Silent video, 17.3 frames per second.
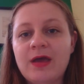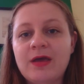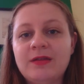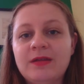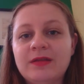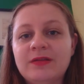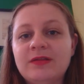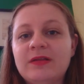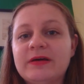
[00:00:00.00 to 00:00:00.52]

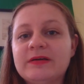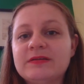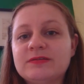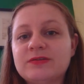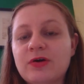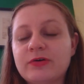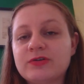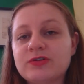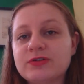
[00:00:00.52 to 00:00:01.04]
Nonetheless,
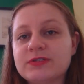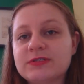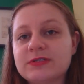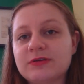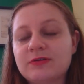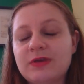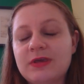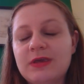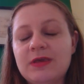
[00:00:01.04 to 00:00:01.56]
Dr.
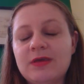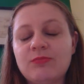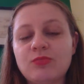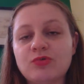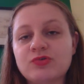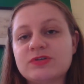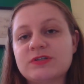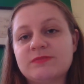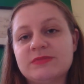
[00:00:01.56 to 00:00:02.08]
Still he
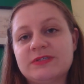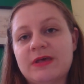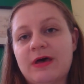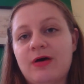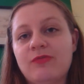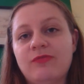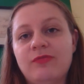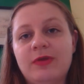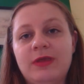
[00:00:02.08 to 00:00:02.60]
immersed
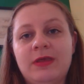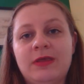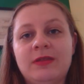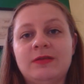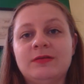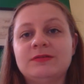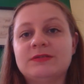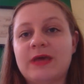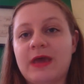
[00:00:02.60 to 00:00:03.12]
himself
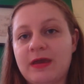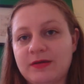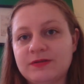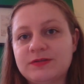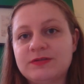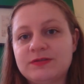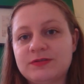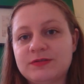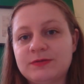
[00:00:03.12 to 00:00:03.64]
in
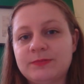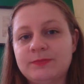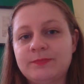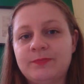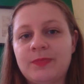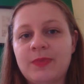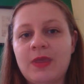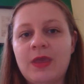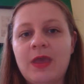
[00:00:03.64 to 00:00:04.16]
texts.
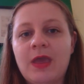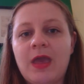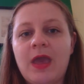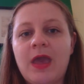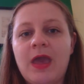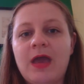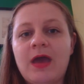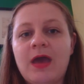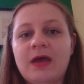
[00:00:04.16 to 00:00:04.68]

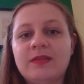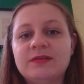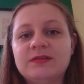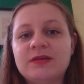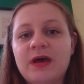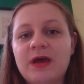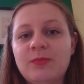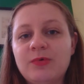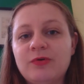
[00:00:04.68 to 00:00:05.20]
At the
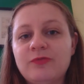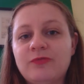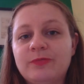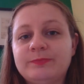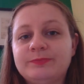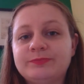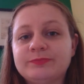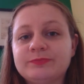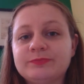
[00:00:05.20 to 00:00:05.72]
time of
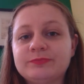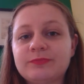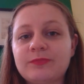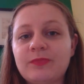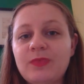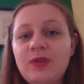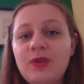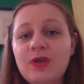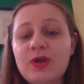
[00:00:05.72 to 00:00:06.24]

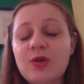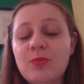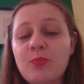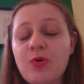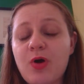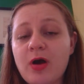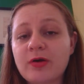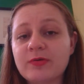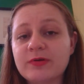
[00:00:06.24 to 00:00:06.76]

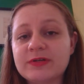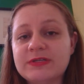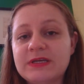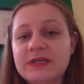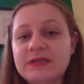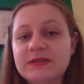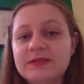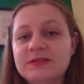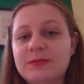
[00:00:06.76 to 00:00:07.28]

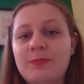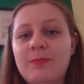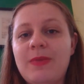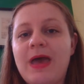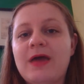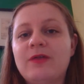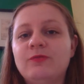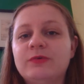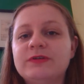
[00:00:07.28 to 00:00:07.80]
Hippocrates,
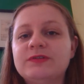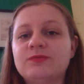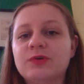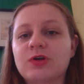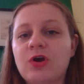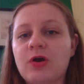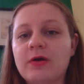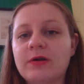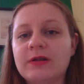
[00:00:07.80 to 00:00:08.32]
man was
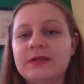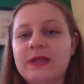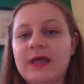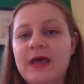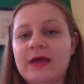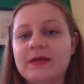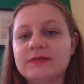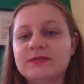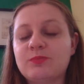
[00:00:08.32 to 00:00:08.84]
regarded
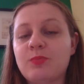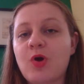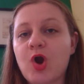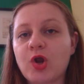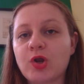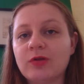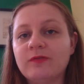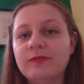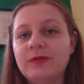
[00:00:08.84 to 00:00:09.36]
as
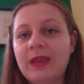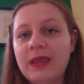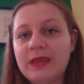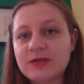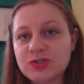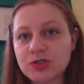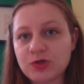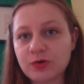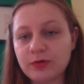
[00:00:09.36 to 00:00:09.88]
part of
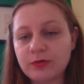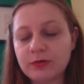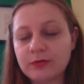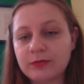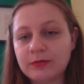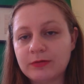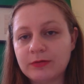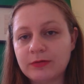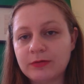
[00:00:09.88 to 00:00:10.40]
nature
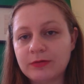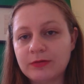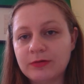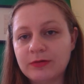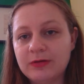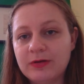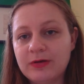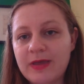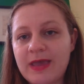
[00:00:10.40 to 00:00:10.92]

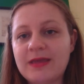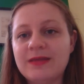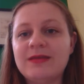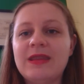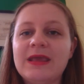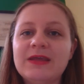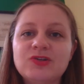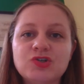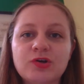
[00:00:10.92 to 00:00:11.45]
and
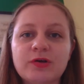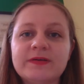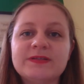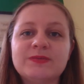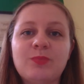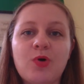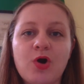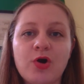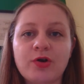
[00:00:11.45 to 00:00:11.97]
nature as
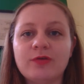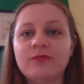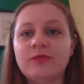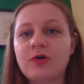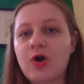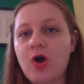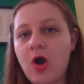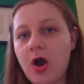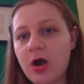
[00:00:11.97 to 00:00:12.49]
part of
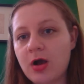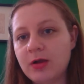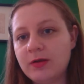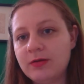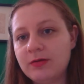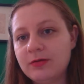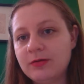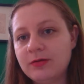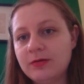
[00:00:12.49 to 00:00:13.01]
God.